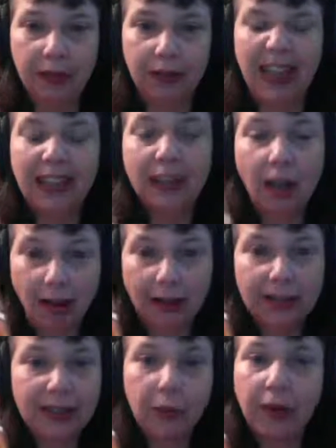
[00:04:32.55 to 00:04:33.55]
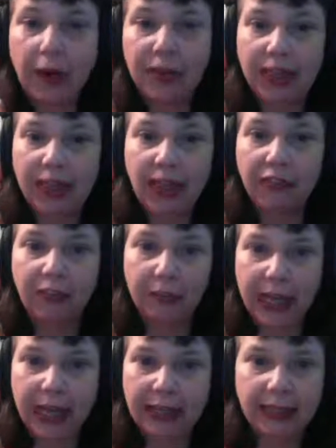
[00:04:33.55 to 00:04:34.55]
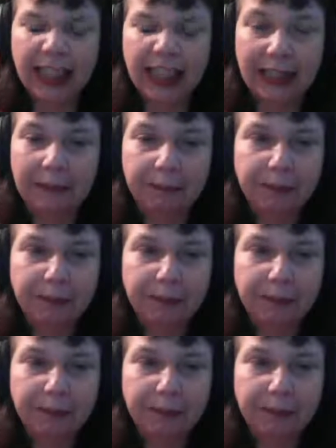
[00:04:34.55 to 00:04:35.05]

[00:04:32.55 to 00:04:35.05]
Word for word: That's honestly what I would think from tasting it.